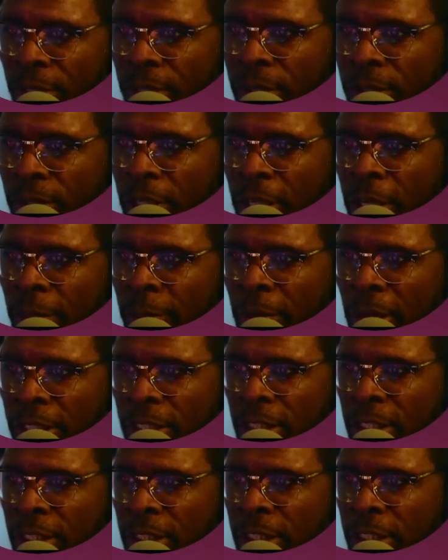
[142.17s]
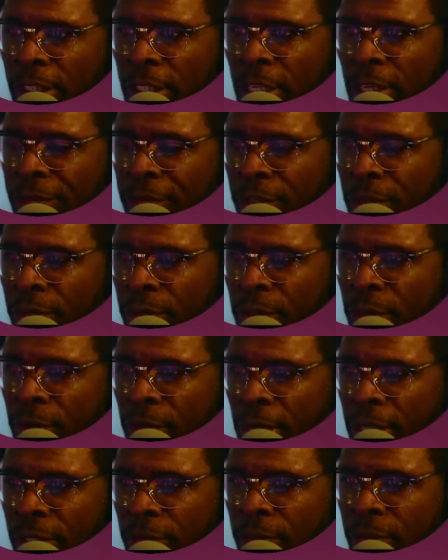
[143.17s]
it basically just gives you
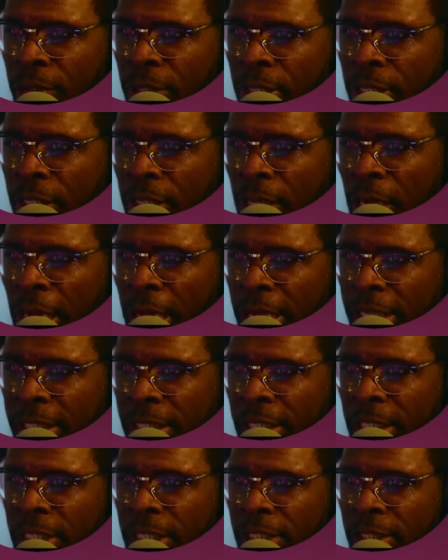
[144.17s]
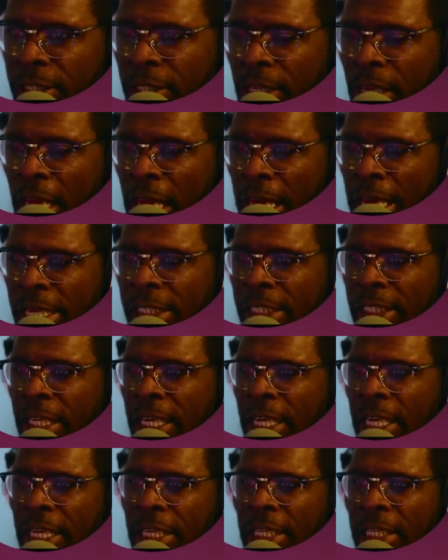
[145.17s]
directory access as
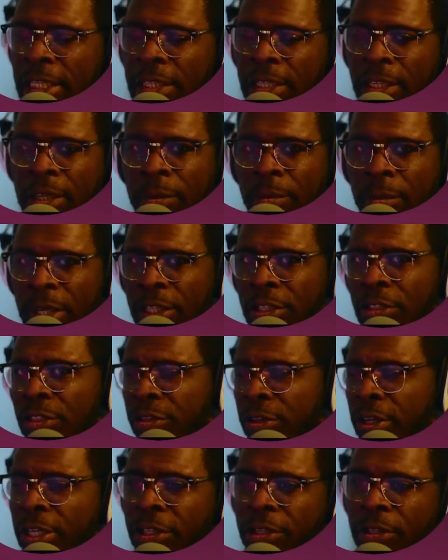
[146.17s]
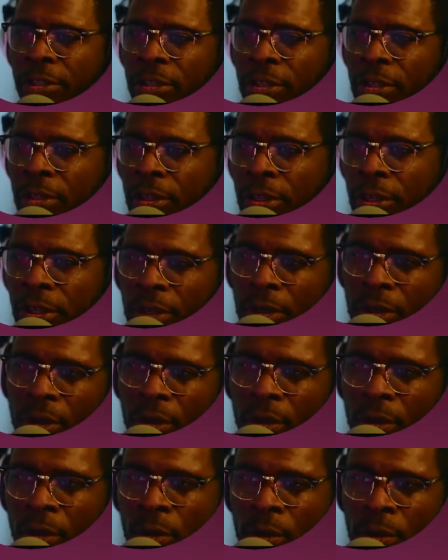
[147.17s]
a administrator
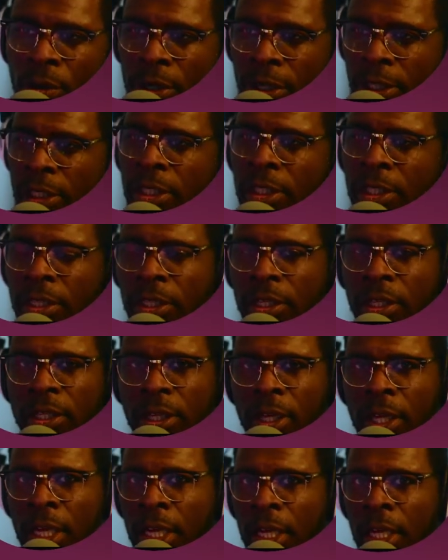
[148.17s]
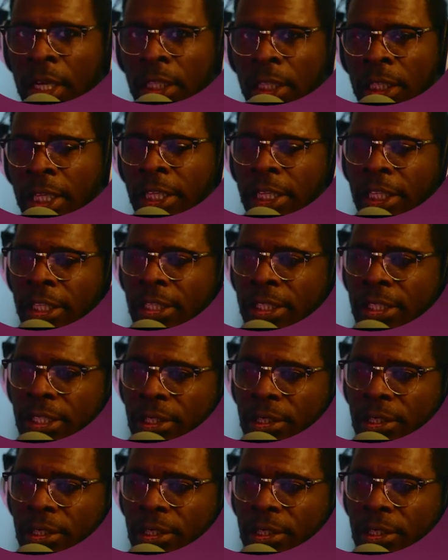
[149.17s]
on Linux.